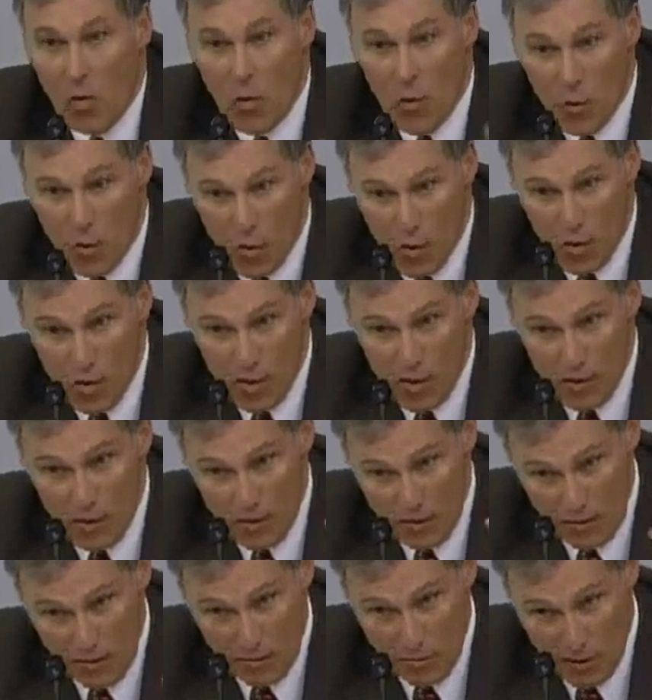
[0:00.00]
or, and
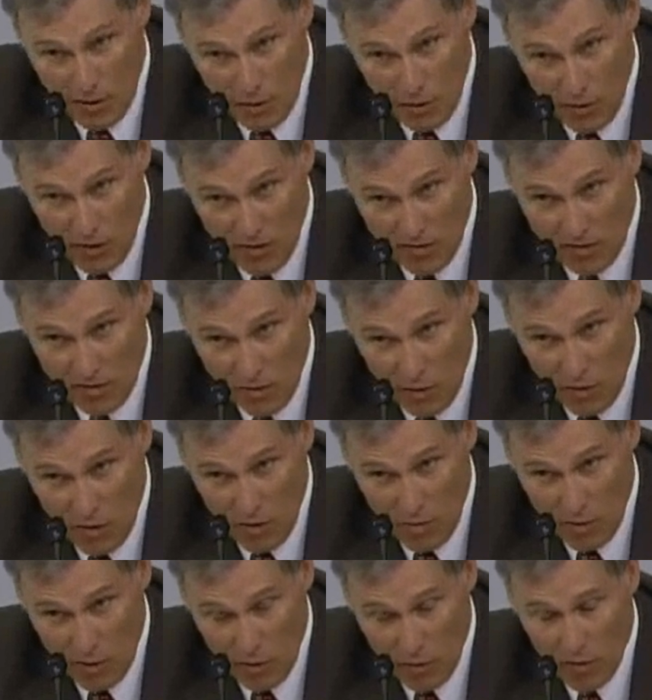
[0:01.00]
this is my question, the
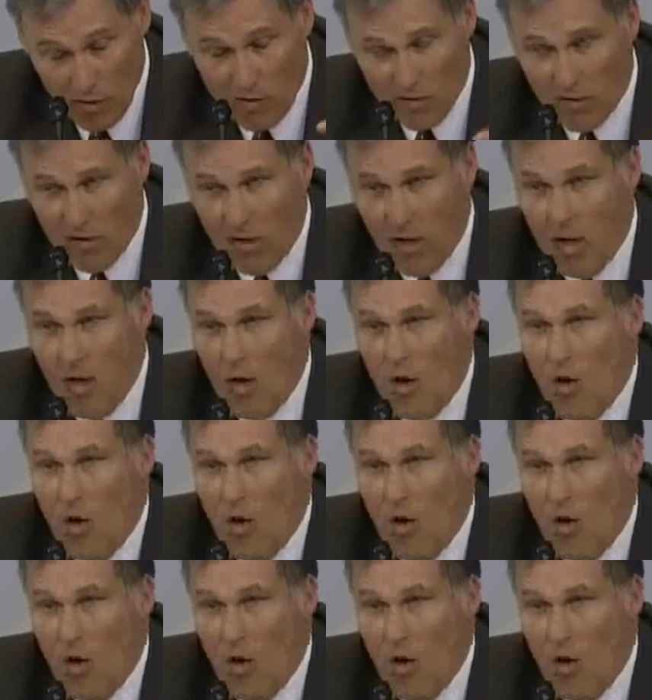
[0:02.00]
heart of my question,